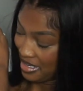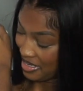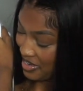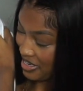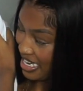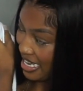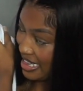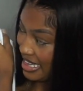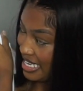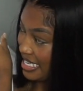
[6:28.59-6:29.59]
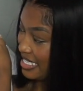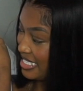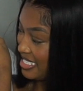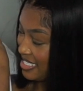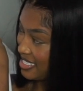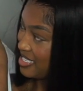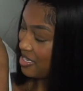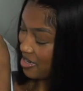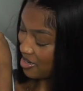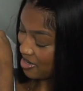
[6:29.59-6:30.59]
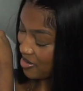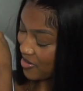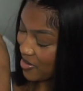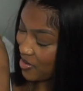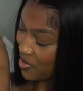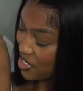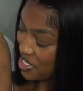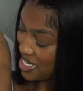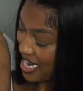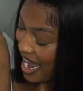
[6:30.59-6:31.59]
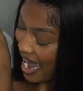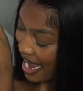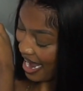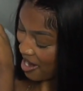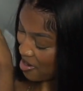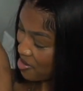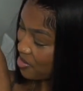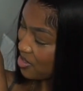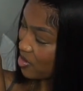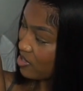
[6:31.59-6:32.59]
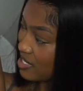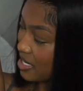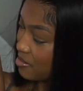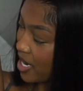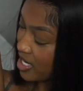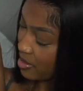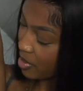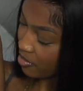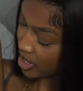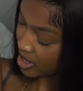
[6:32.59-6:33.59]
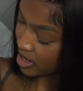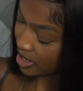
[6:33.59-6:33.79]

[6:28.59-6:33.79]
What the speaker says: Look at this. Oh, child. So it says basketball varsity